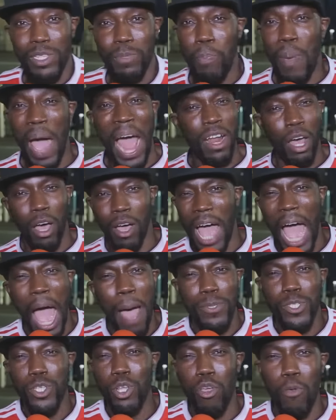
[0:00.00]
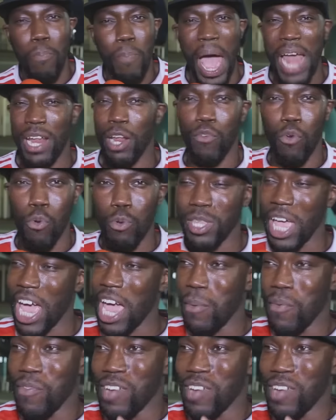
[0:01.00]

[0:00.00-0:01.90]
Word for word: just banter, absolute banter all day